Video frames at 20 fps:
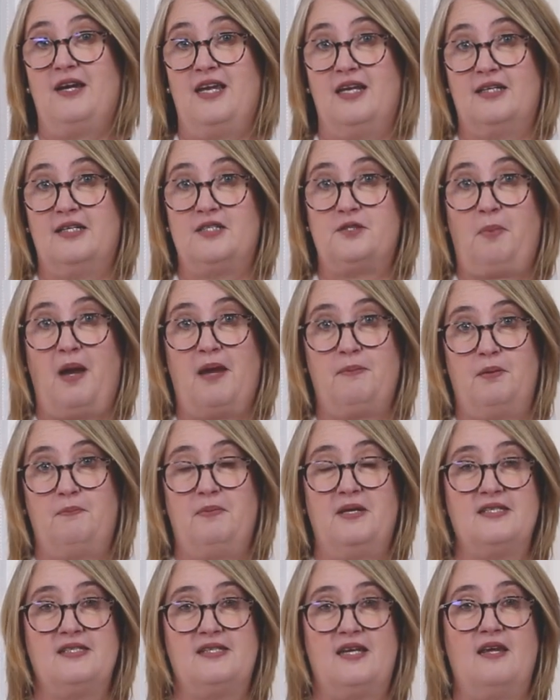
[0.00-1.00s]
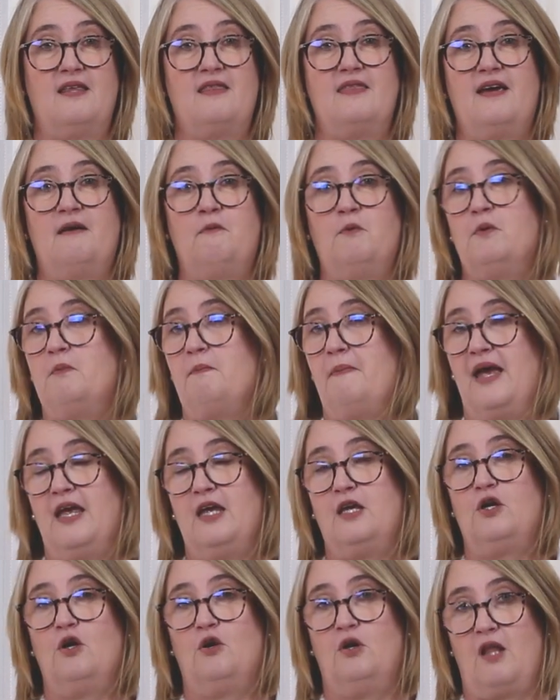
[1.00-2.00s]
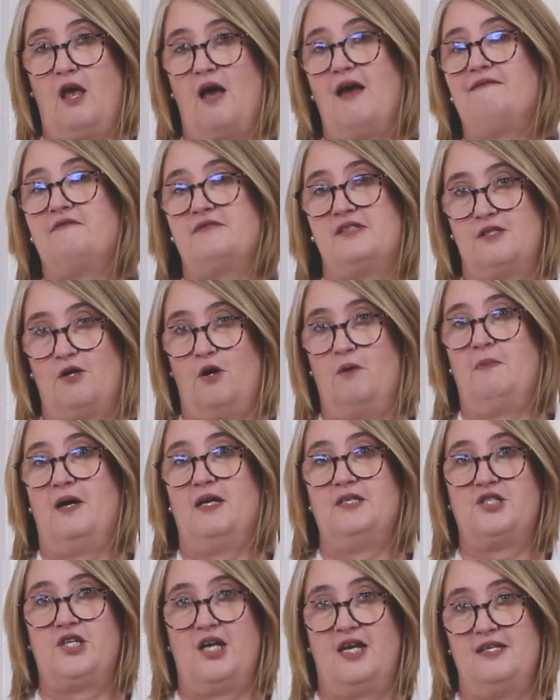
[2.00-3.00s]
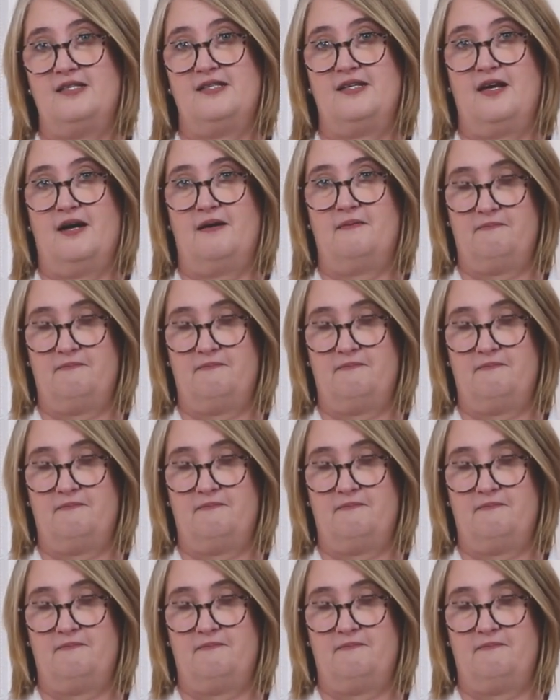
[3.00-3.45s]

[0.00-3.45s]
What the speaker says: English paper piecing. They will make your life so much easier.